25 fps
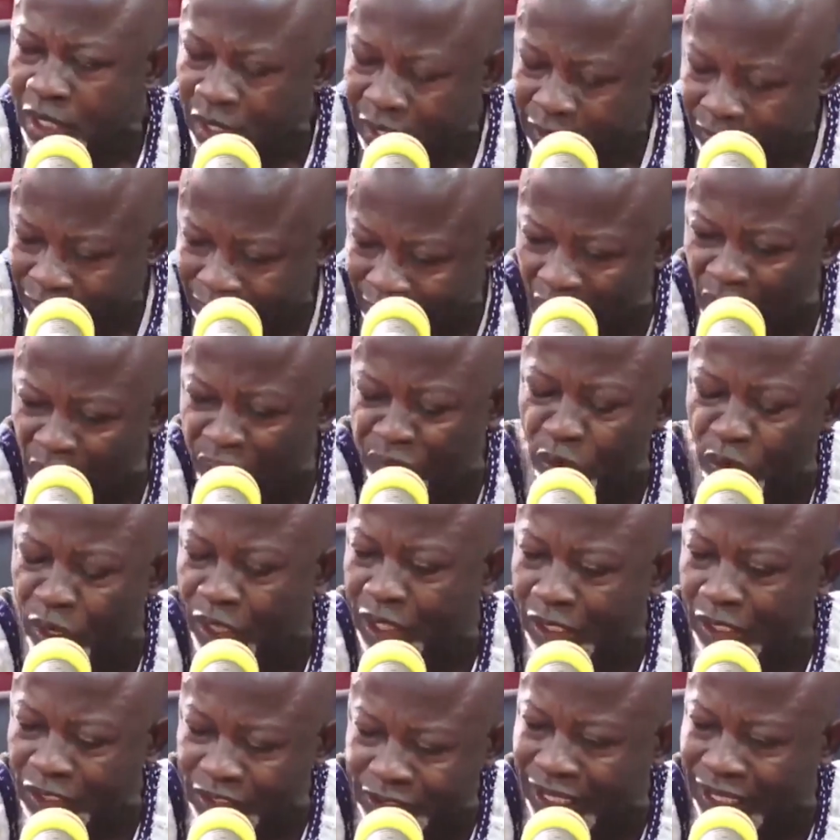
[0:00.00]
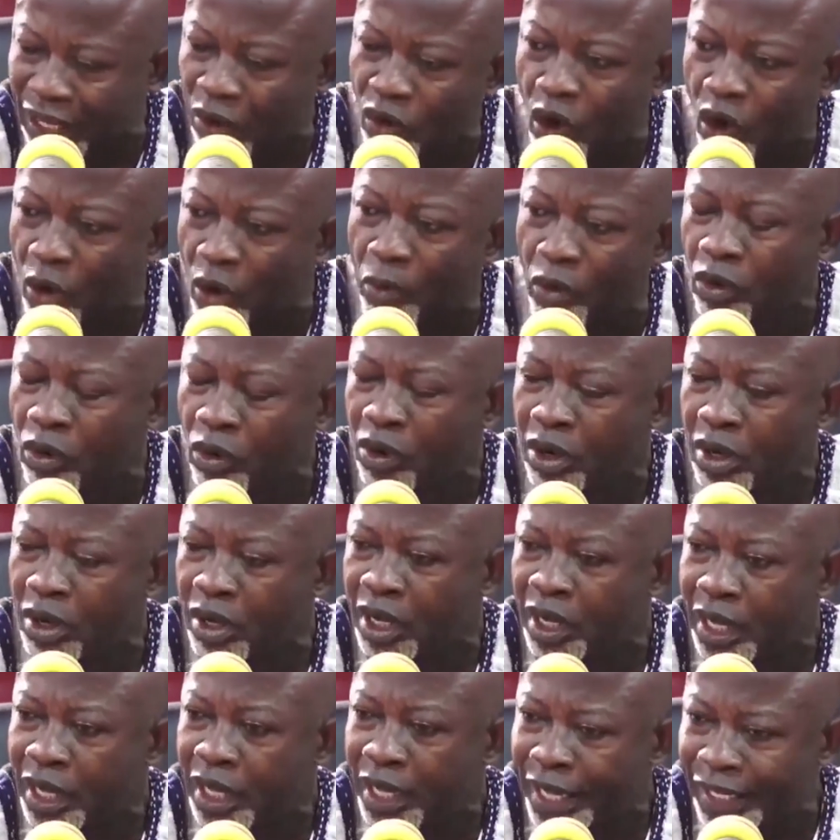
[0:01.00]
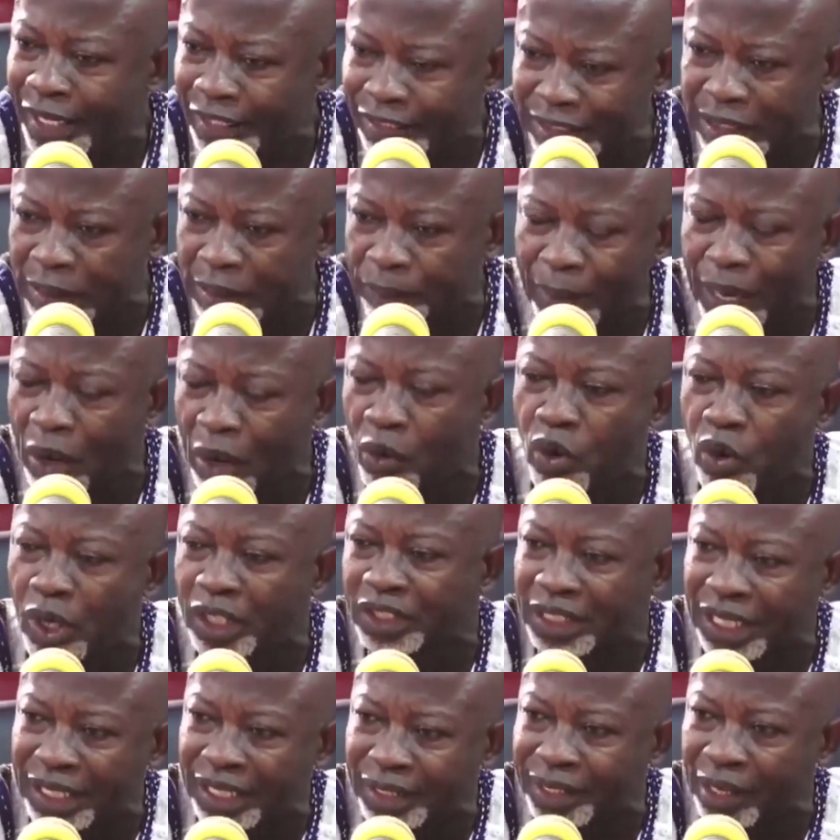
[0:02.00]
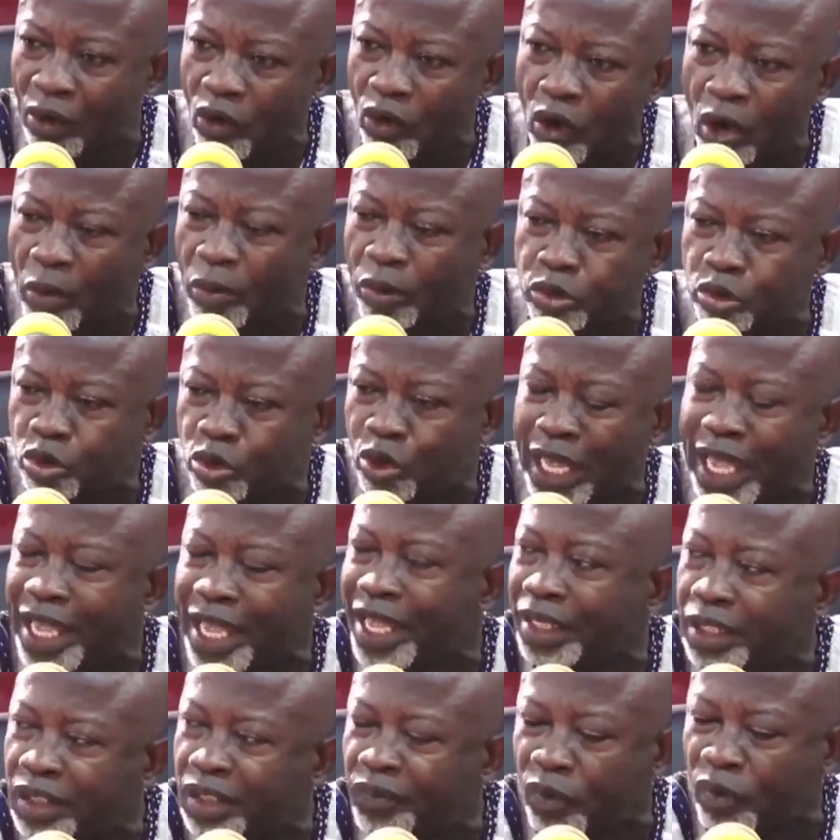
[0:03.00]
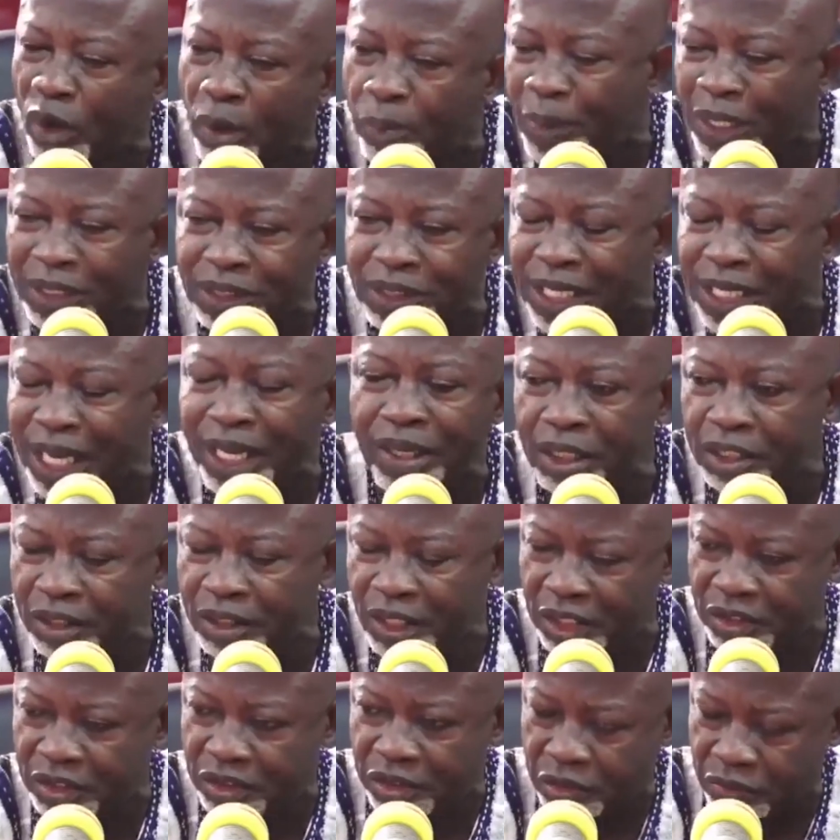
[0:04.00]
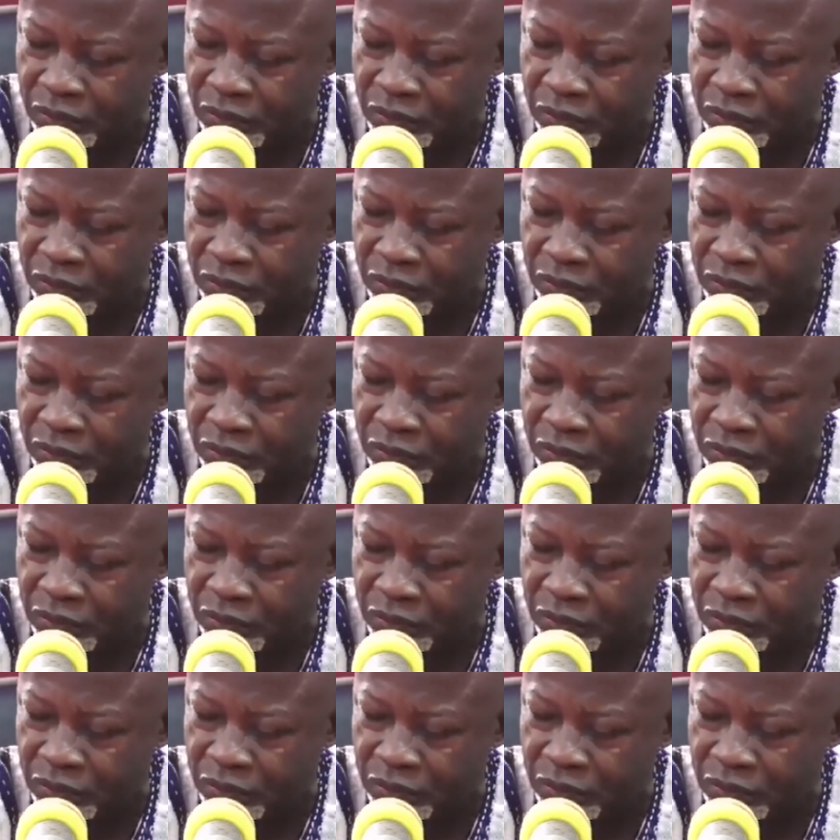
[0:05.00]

South for your share woman, a dimba course and that woman so a developmental leaders.